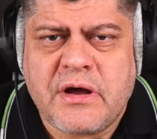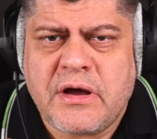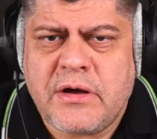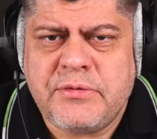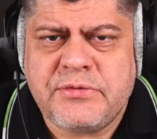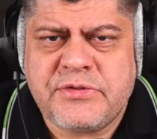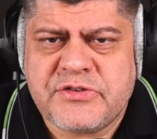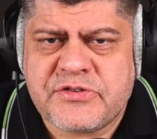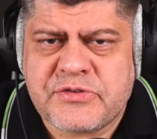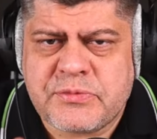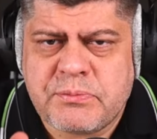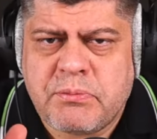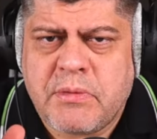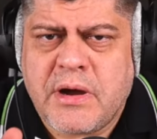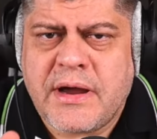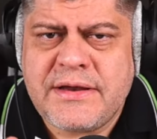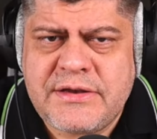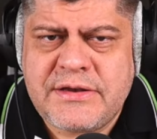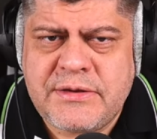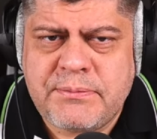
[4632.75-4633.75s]
How this
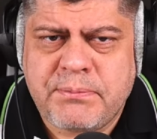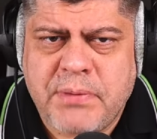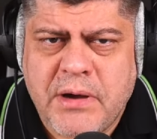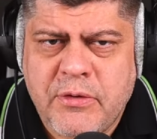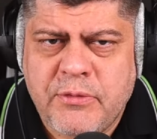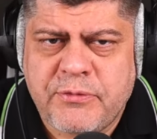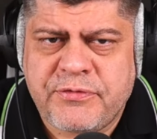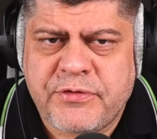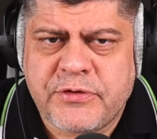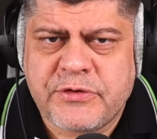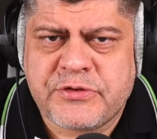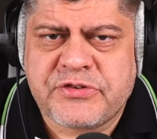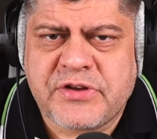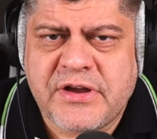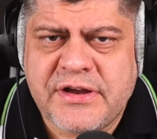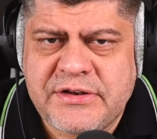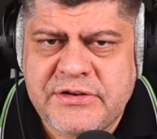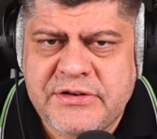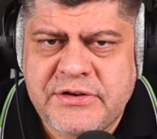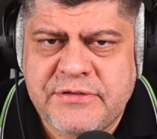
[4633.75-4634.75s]
mighty powerful
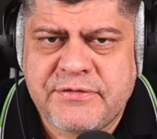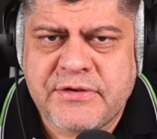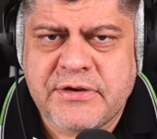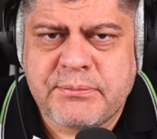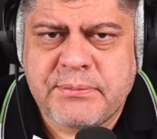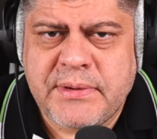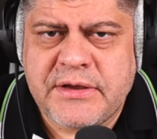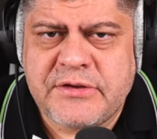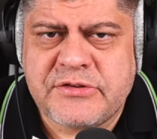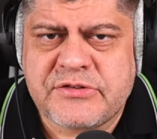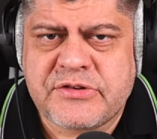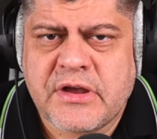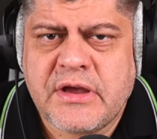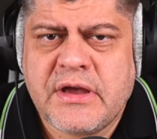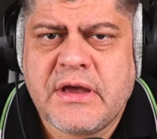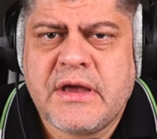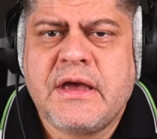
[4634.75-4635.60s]
scientific base